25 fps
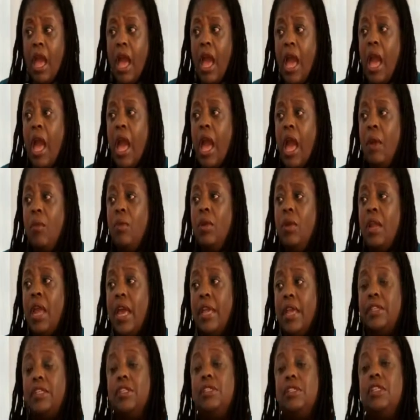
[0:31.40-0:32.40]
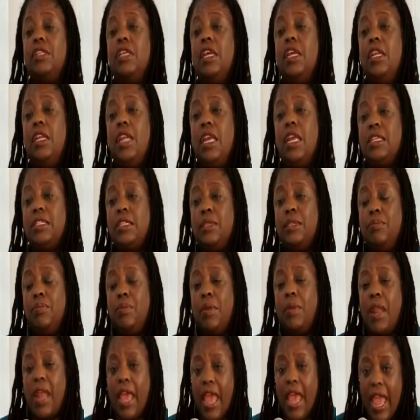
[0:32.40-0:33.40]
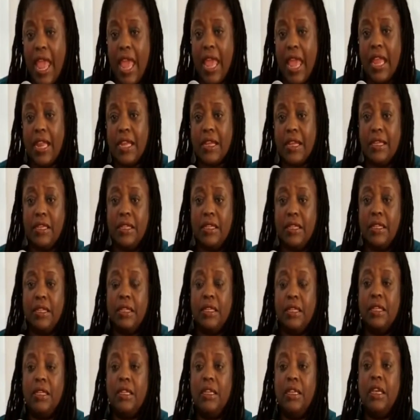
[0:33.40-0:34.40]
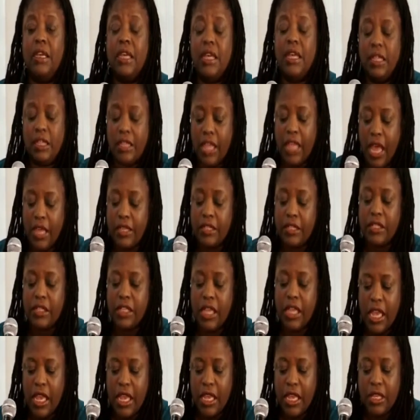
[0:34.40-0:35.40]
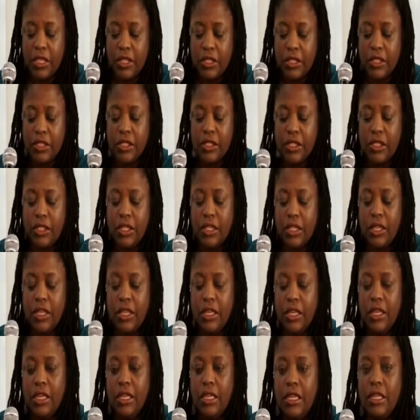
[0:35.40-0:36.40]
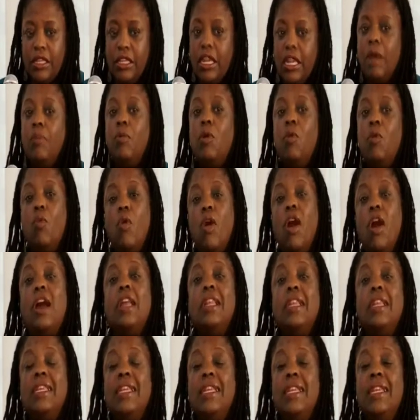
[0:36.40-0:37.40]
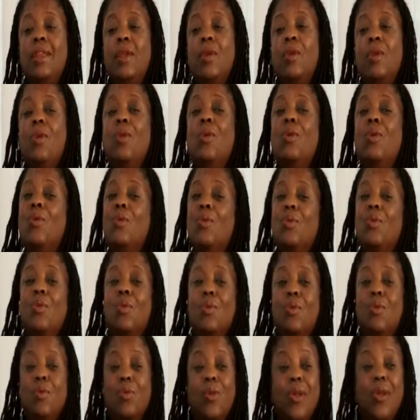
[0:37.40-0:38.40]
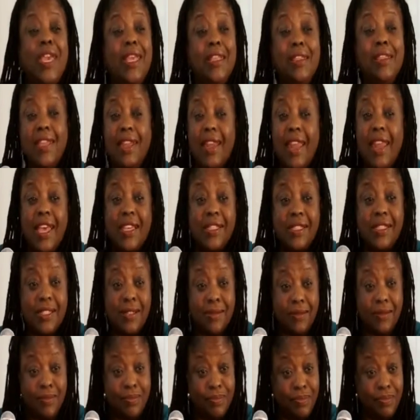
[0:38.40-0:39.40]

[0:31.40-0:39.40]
I would like to see a lesson plan that says, number one, read the lesson,